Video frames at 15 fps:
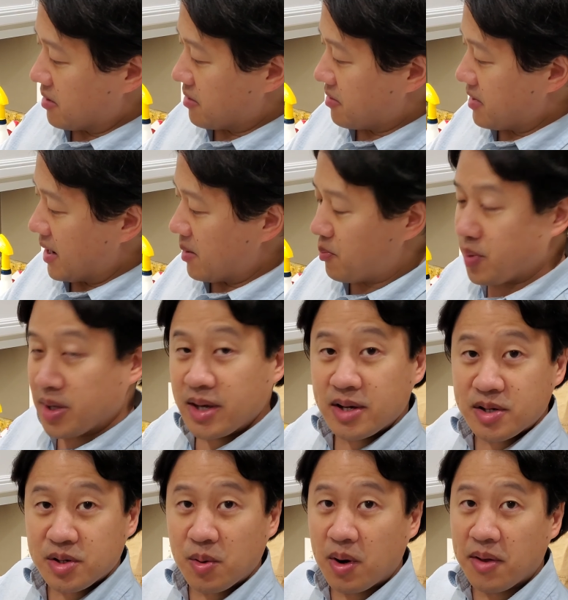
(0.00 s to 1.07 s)
that big.
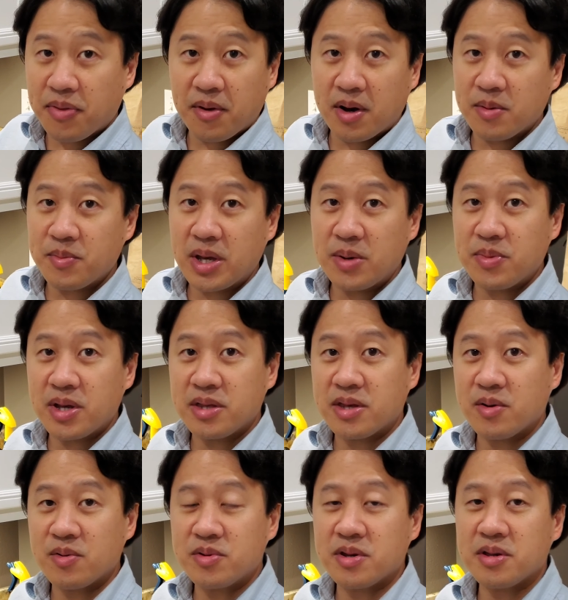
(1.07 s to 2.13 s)
So I thought maybe they
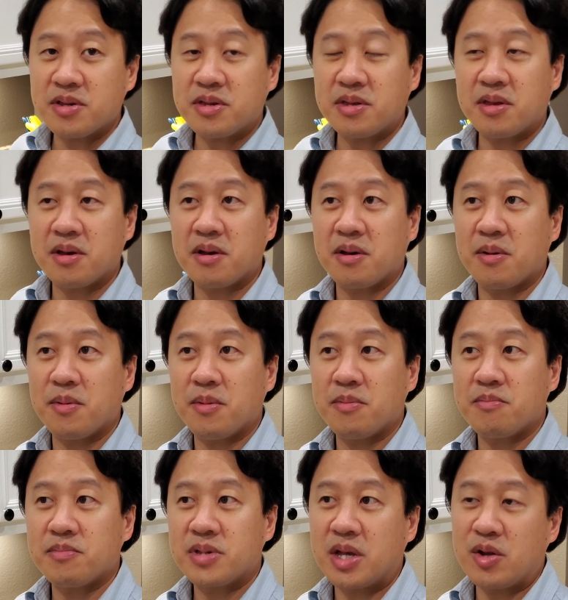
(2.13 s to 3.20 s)
were just the
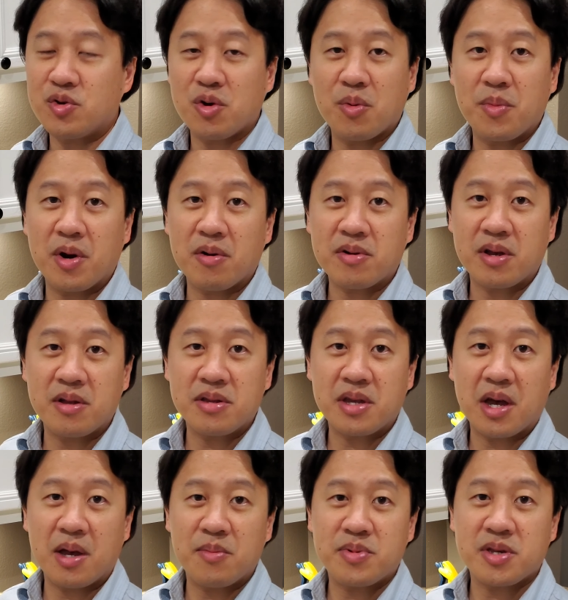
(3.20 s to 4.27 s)
Central American
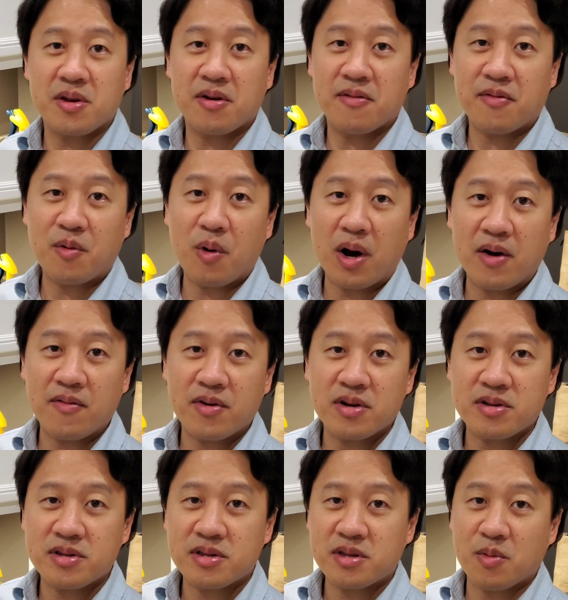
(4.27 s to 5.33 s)
types of
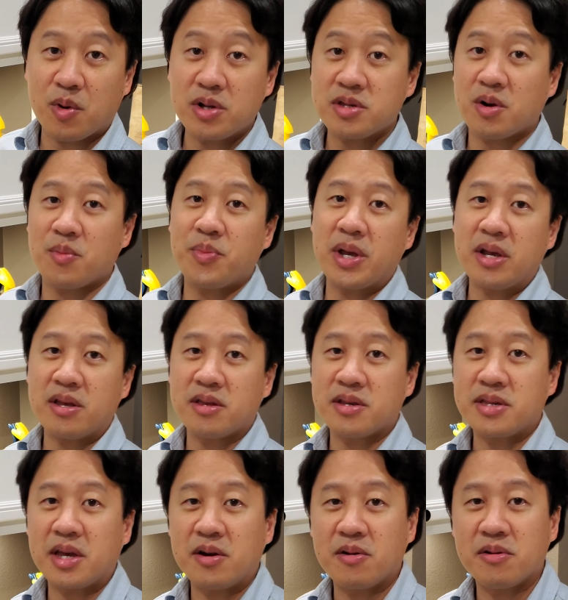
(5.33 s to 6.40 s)
guavas, the ones that are pink in the
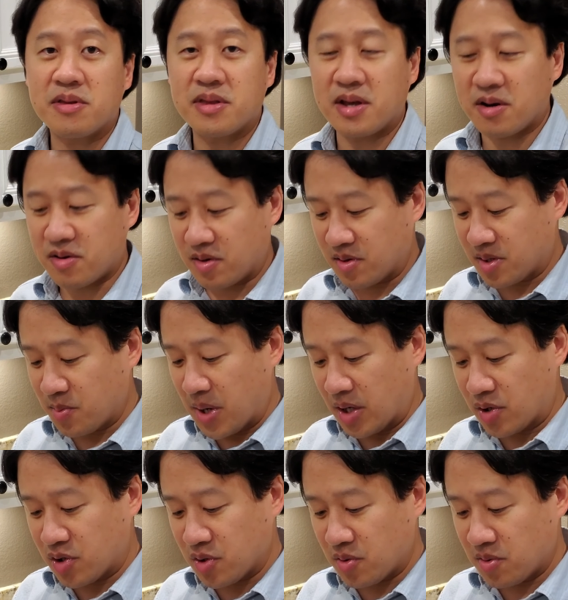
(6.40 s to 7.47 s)
center that are used to
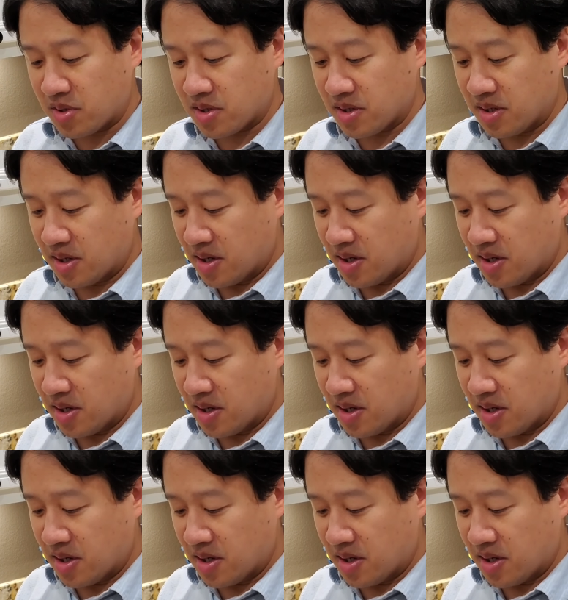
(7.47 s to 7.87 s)
make juice.